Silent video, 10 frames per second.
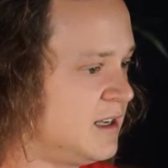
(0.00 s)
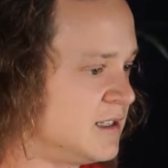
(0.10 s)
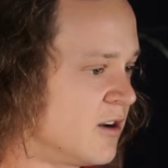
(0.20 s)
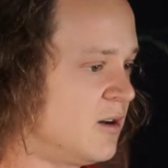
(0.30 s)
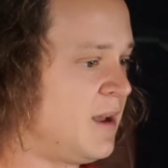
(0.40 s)

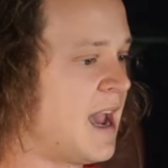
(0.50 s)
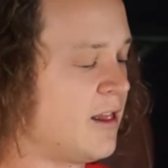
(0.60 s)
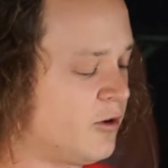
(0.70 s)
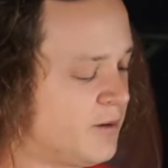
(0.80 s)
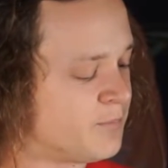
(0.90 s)
is going to be
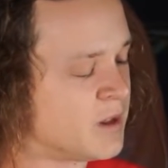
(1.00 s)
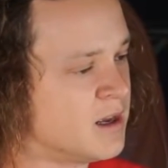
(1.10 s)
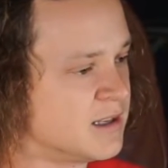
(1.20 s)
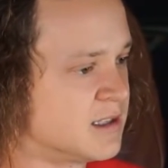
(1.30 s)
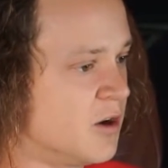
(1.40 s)
alloy.
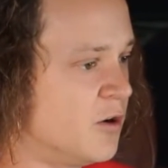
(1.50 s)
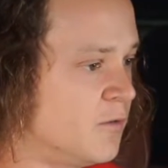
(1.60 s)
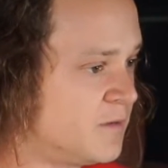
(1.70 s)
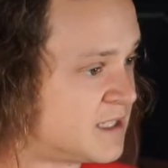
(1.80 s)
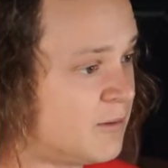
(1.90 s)

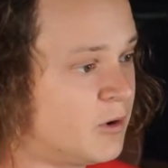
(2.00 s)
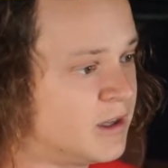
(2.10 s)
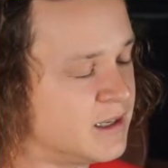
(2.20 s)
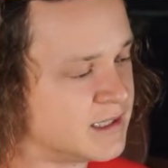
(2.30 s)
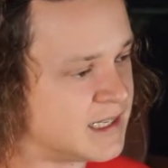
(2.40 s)
So for someone that